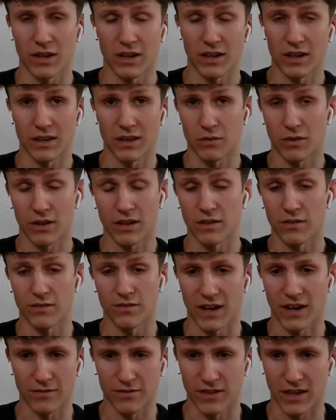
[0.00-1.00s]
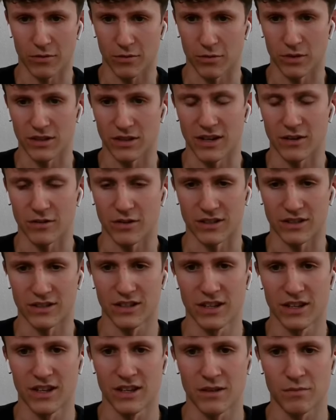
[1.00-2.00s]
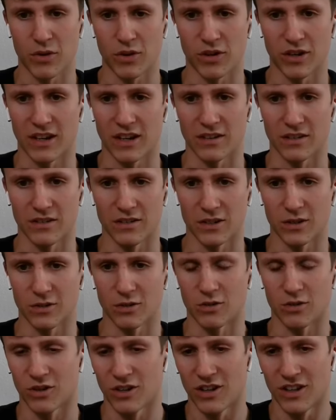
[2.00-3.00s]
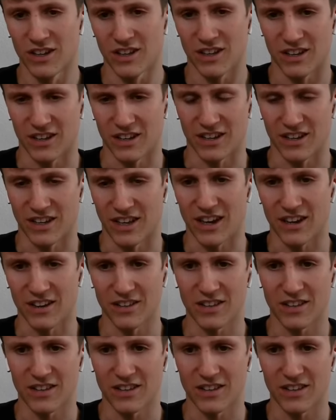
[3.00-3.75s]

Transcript: hundred twenty-five terawatt hours per year. So uh,